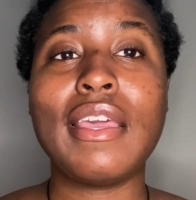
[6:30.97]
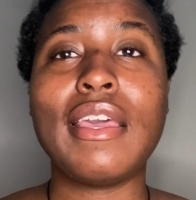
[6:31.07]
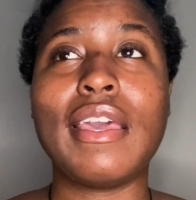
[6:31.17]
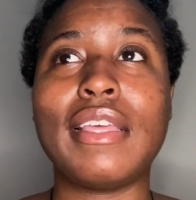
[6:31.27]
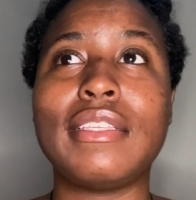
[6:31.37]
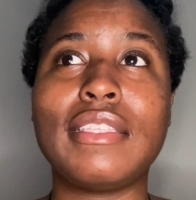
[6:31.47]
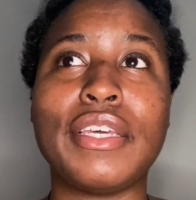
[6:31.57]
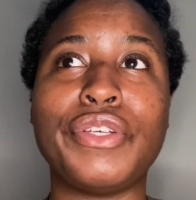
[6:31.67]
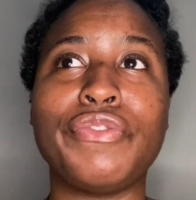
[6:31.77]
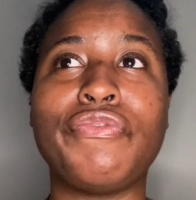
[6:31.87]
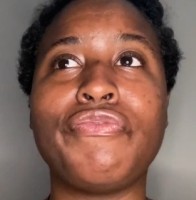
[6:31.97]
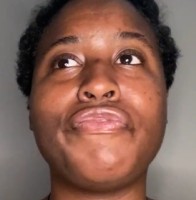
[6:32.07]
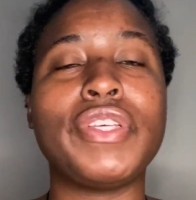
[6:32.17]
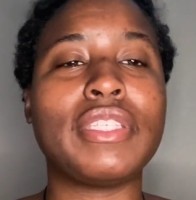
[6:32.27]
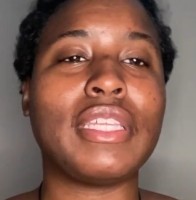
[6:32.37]
instead of
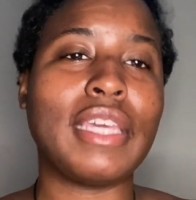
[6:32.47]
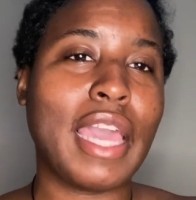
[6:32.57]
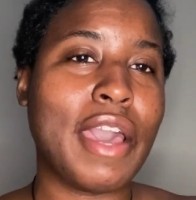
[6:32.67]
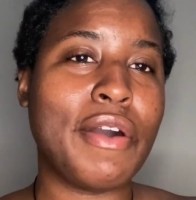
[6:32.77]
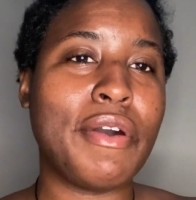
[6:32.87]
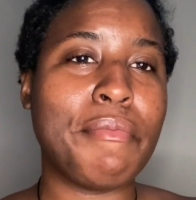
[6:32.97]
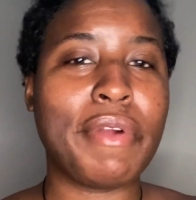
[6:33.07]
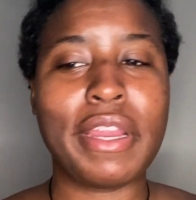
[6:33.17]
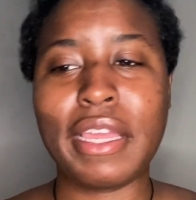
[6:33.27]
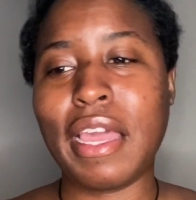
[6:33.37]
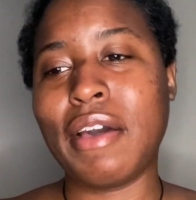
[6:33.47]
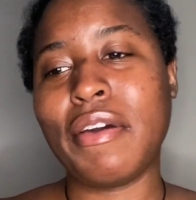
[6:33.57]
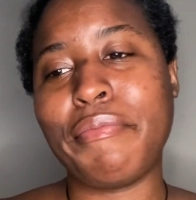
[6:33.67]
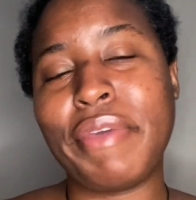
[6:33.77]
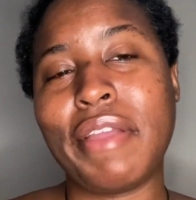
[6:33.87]
fizzling out and burning out
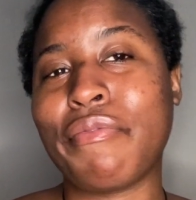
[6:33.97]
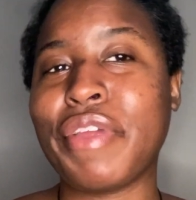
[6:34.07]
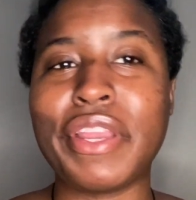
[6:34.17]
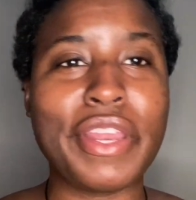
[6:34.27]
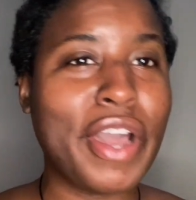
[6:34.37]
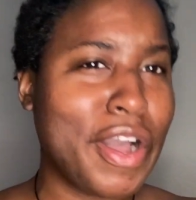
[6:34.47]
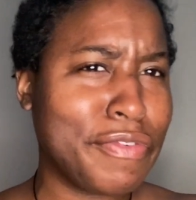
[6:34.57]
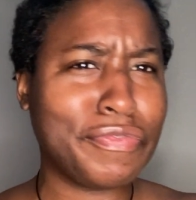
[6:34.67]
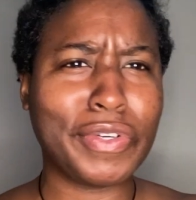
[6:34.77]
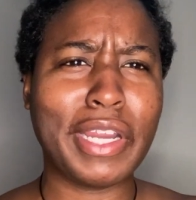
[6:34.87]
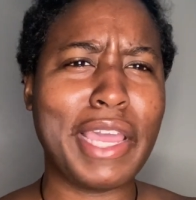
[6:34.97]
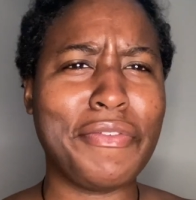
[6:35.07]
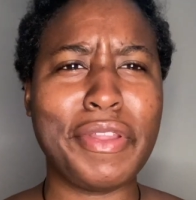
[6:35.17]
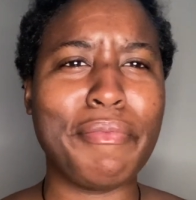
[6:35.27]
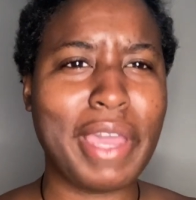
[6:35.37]
and being written off for having
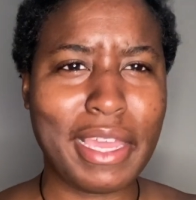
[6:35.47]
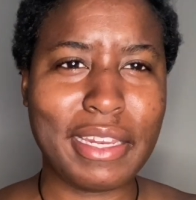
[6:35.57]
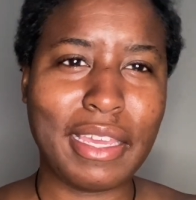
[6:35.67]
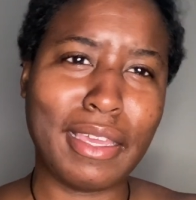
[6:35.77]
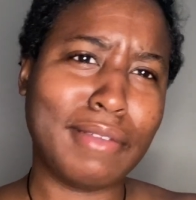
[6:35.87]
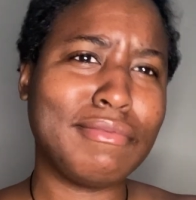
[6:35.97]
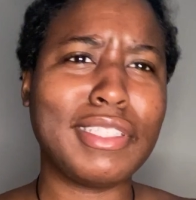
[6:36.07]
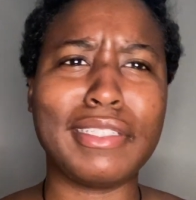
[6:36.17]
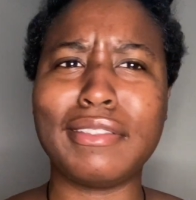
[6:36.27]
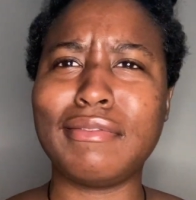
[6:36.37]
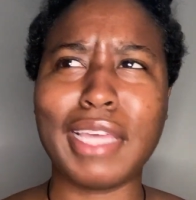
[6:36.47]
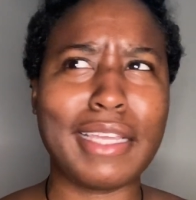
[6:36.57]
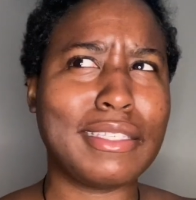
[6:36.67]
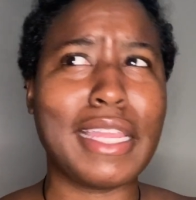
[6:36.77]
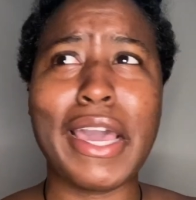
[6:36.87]
a bad day, because
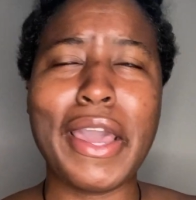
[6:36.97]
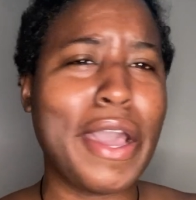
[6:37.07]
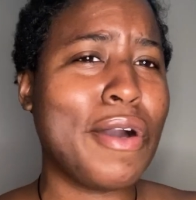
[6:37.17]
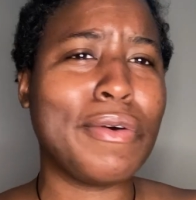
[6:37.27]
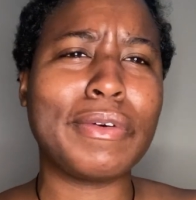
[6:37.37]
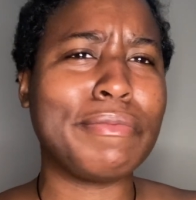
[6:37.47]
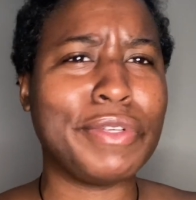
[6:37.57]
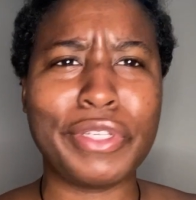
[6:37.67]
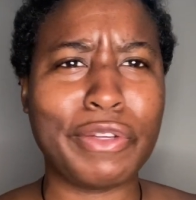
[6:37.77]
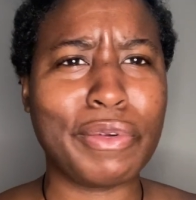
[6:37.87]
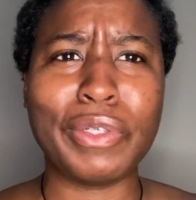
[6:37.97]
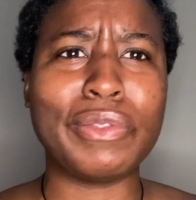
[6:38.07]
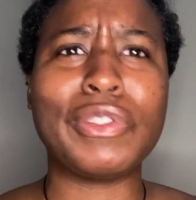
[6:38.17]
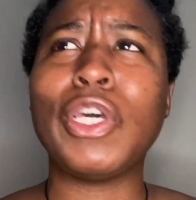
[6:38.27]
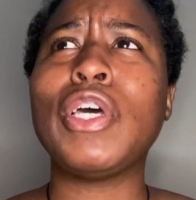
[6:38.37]
that's not how community grows.